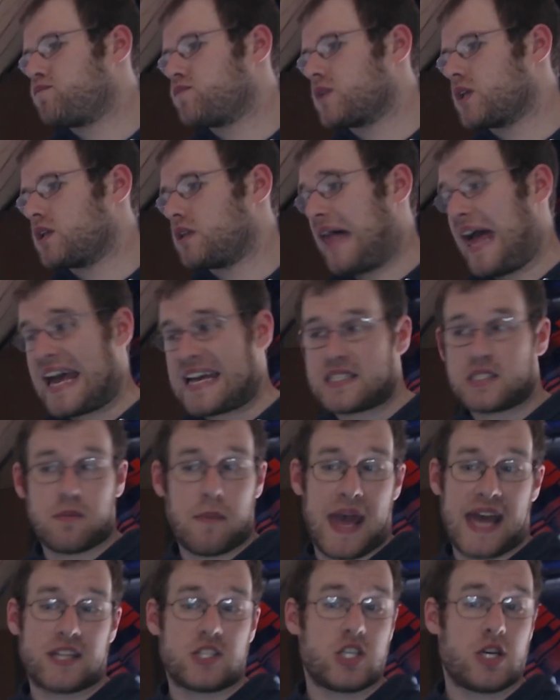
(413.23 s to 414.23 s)
Last
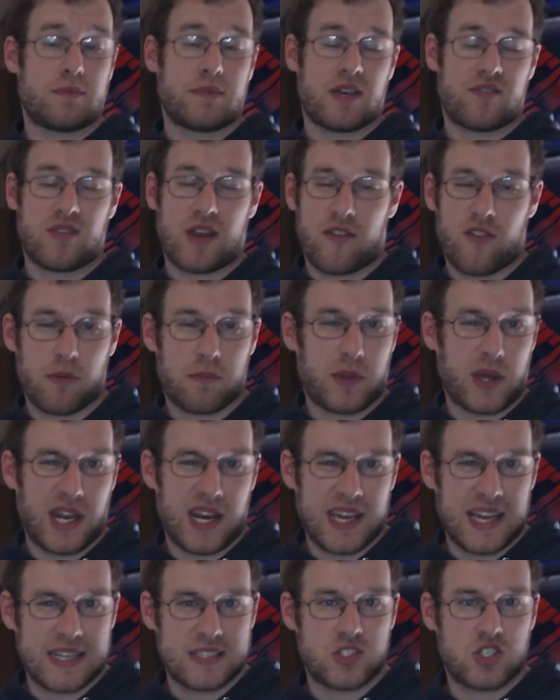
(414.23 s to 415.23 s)
matchup, they've never played
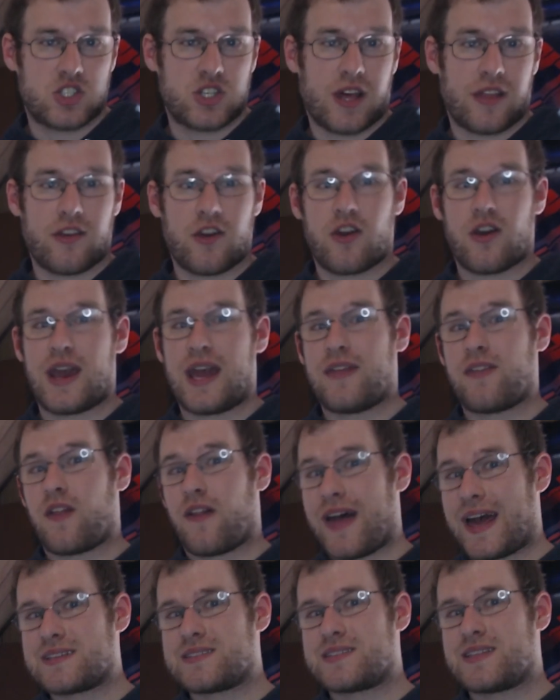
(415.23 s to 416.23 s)
against each other. And the
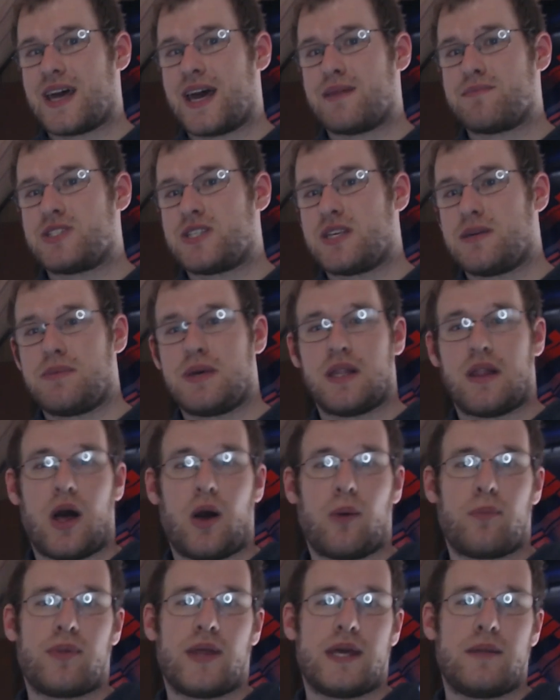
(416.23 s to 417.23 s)
last time
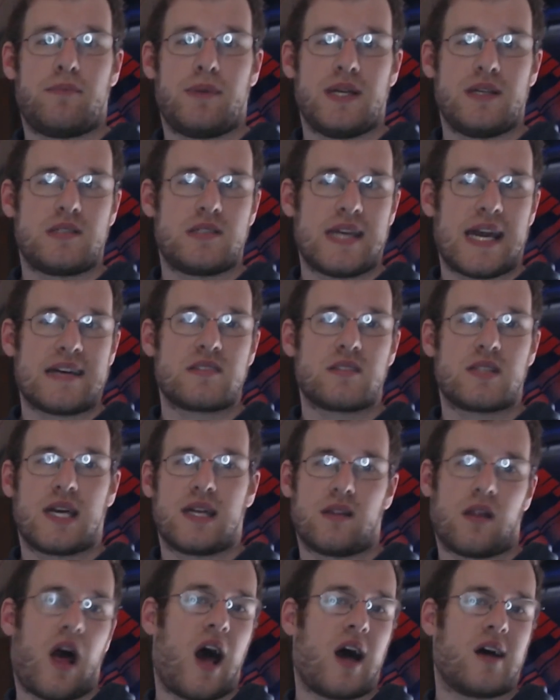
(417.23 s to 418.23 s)
CBLOL played PCS, they
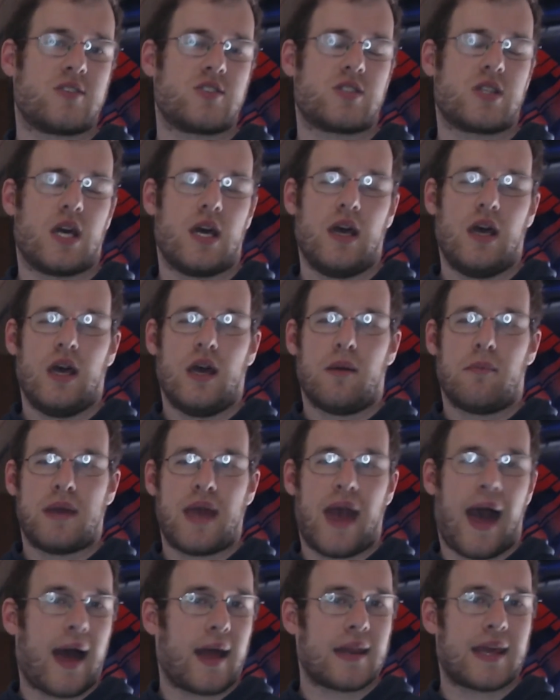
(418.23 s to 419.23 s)
lost.
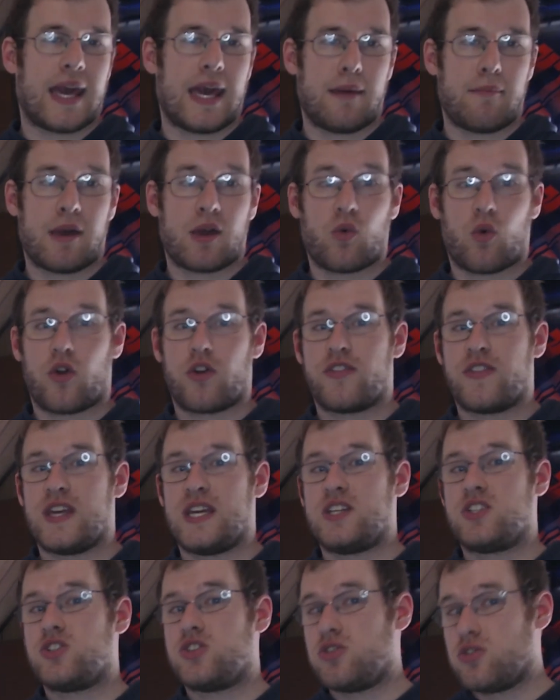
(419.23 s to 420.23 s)
Beyond Gaming were
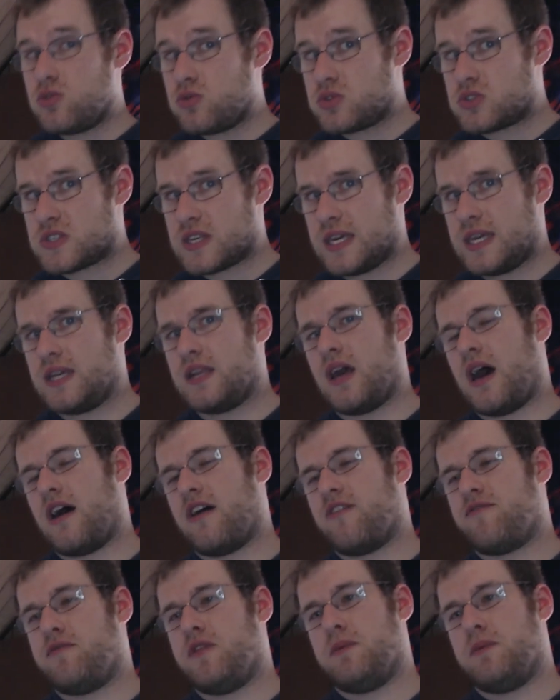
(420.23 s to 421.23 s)
the 2 seed of the